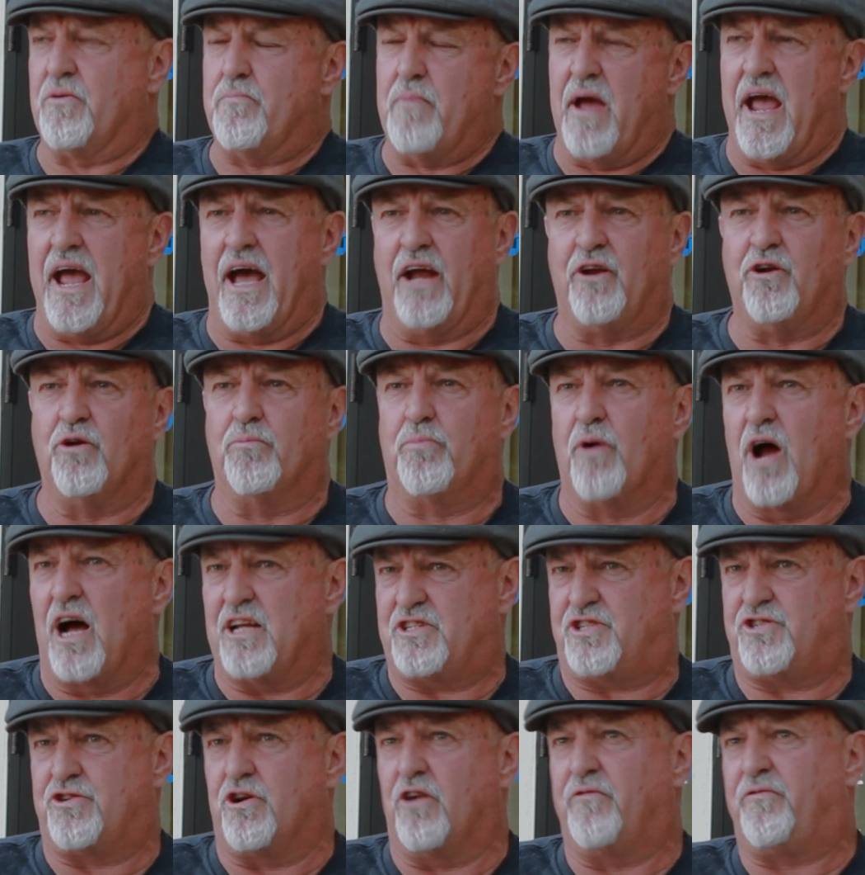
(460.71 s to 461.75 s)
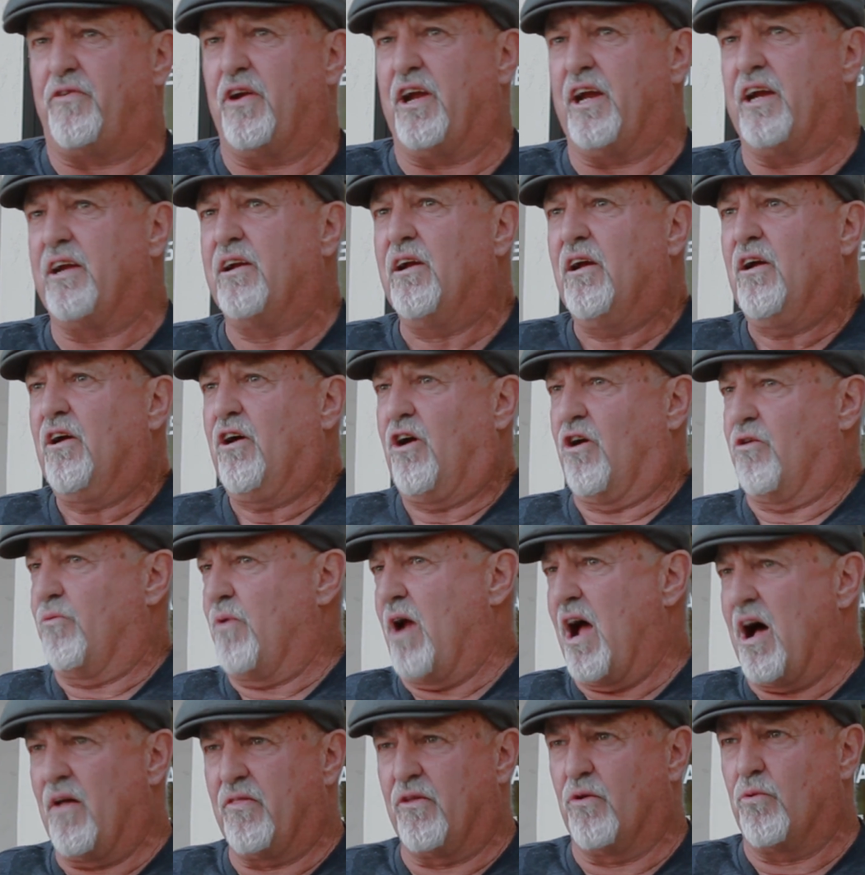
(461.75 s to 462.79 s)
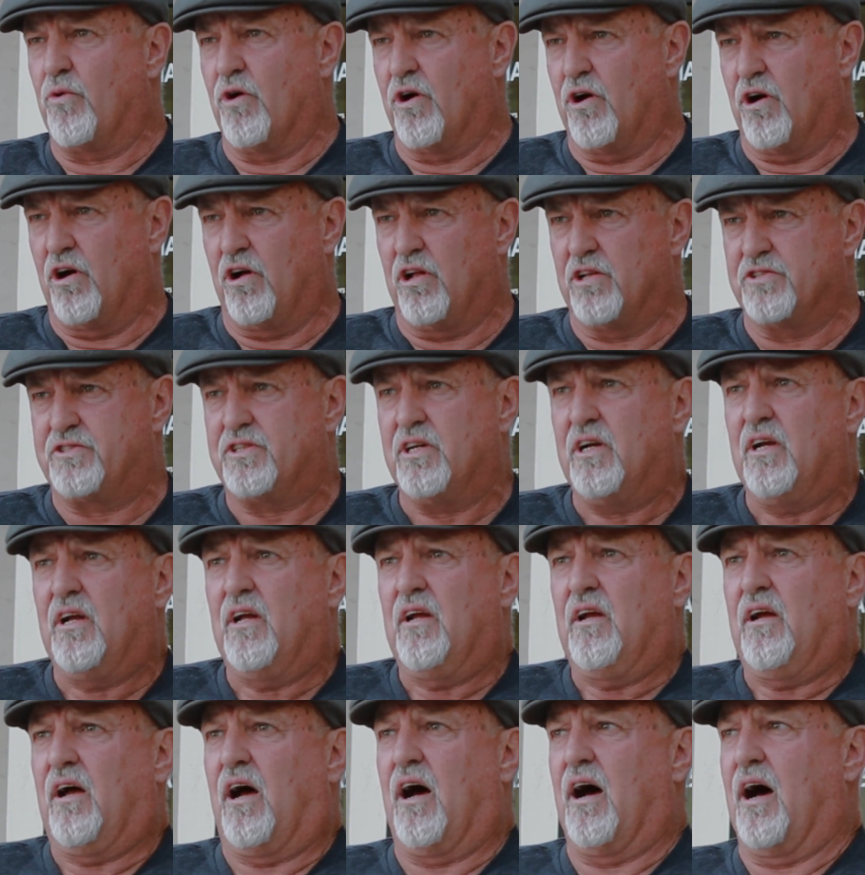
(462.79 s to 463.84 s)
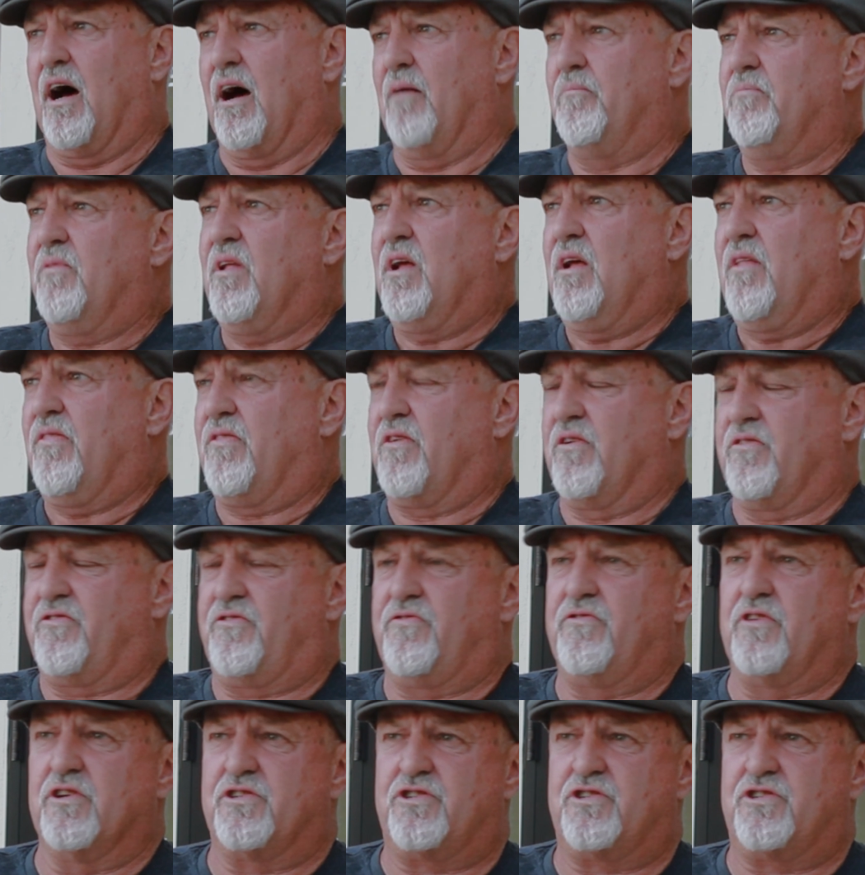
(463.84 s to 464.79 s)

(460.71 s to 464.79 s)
man who brought surfing around the world. The